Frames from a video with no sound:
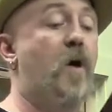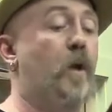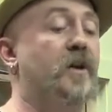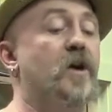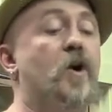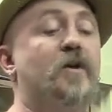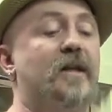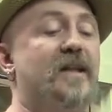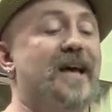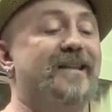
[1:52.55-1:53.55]
windows
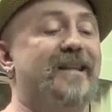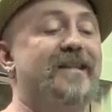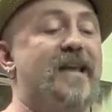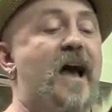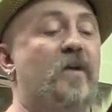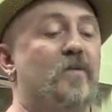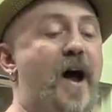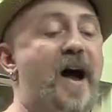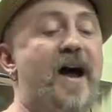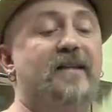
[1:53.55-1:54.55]
and let the sound
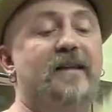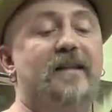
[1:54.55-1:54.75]
rise as